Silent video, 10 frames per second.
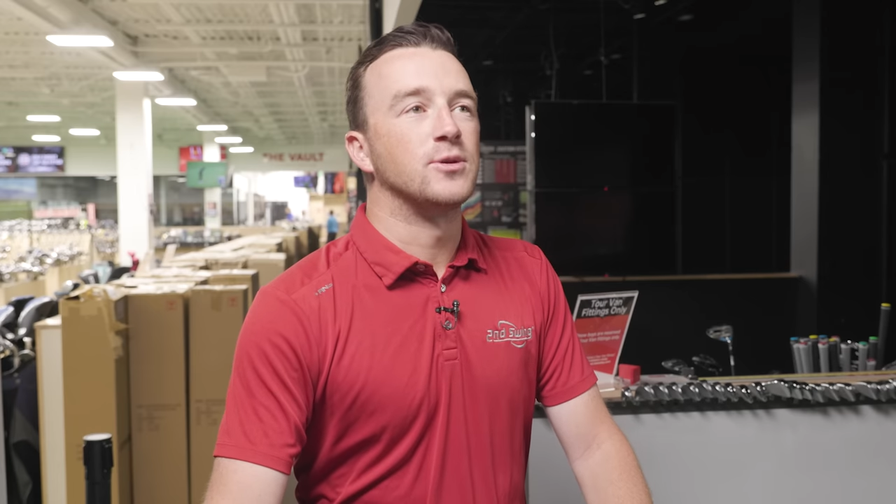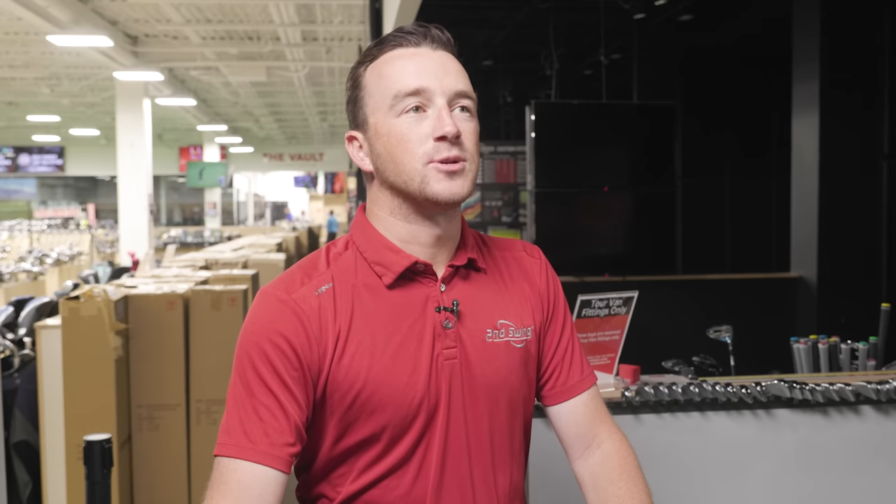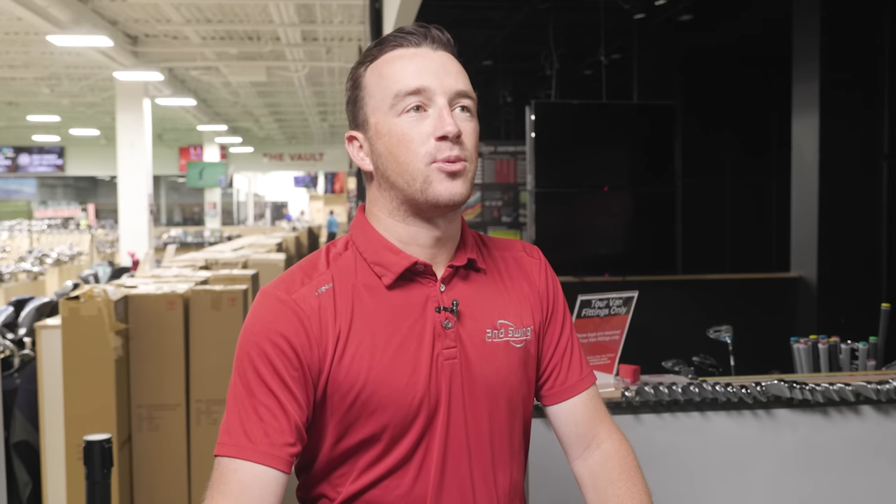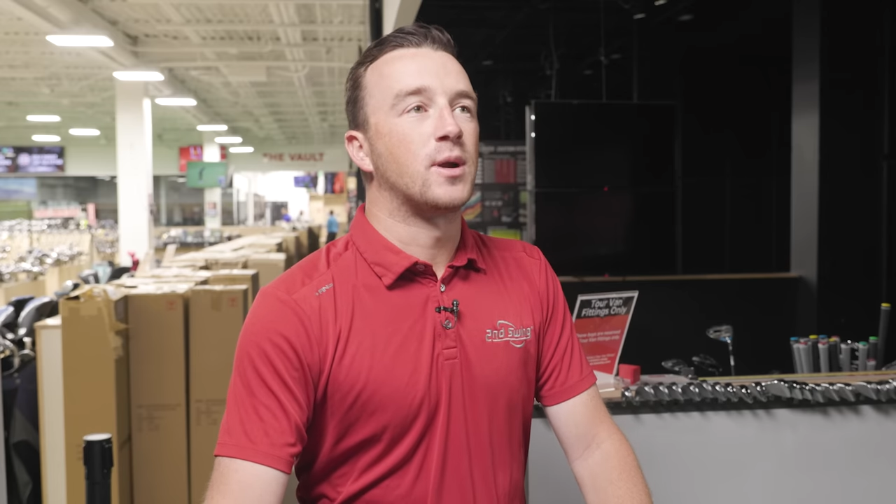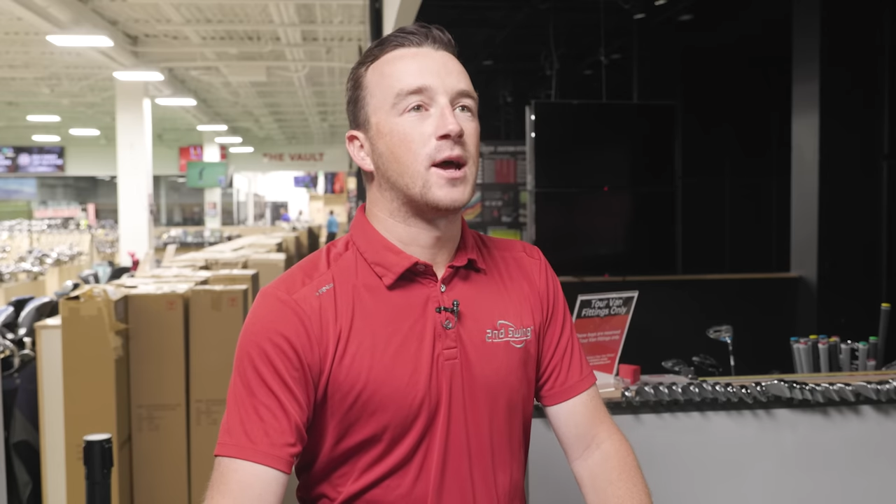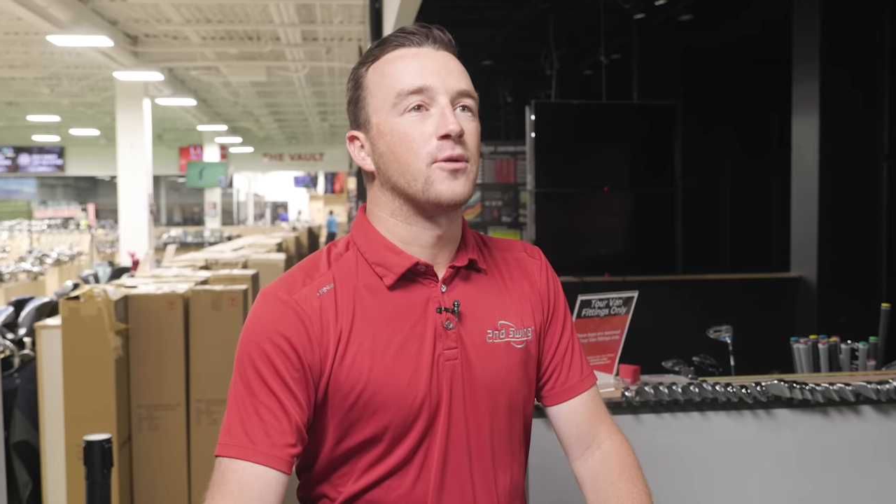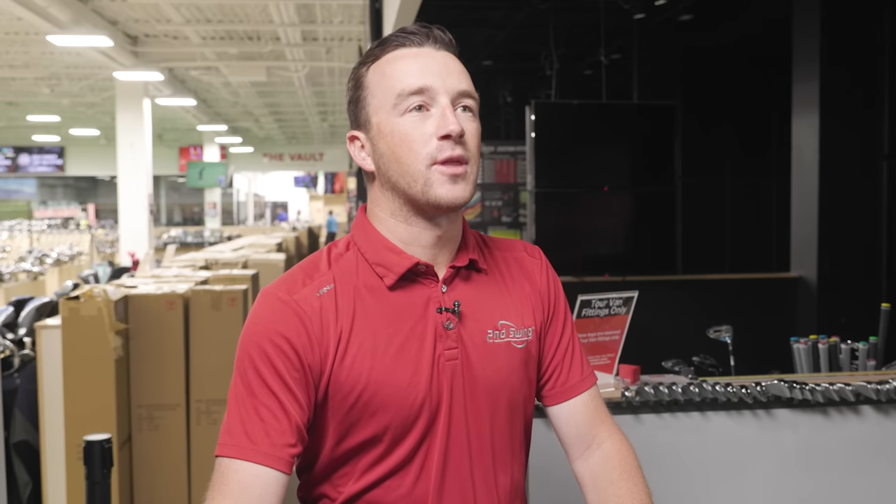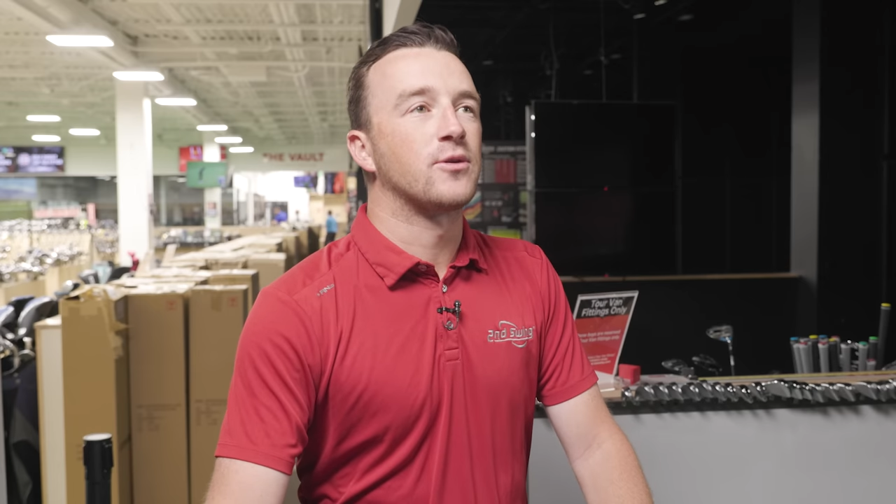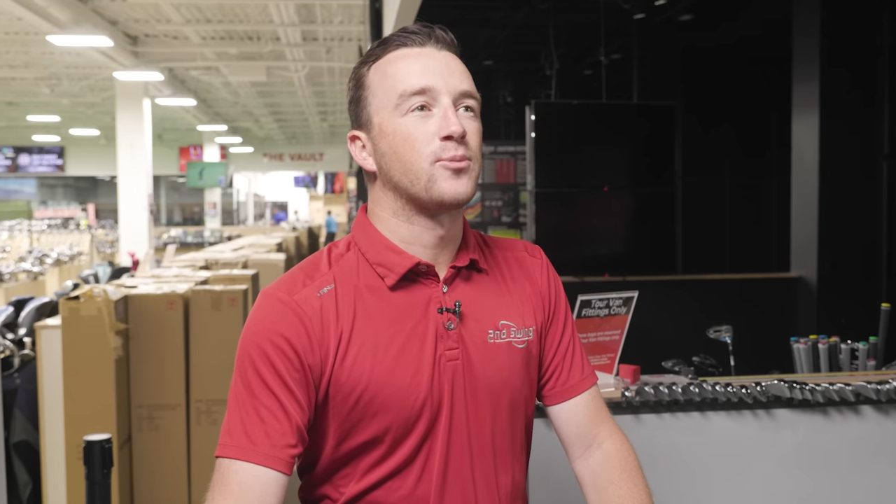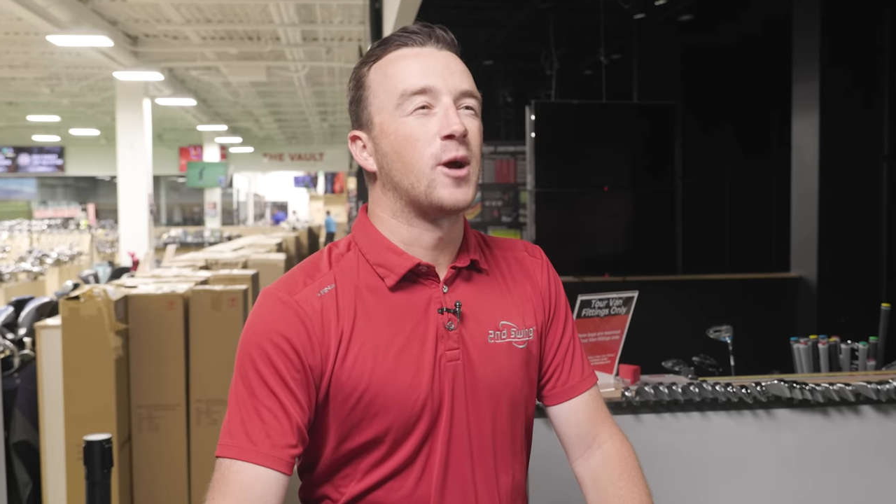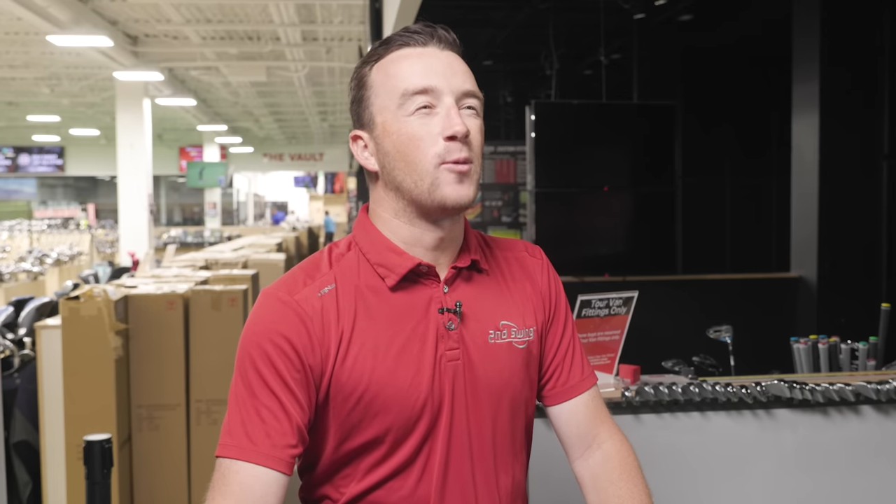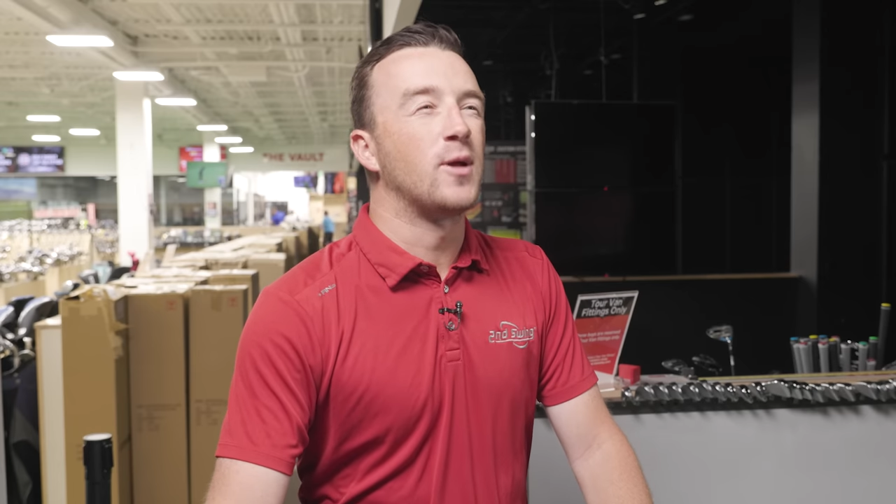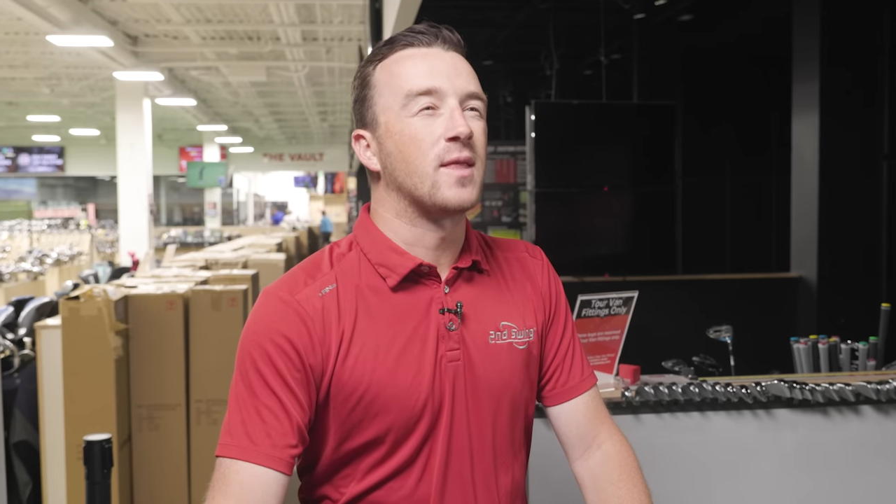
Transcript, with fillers: We should point out that there's probably a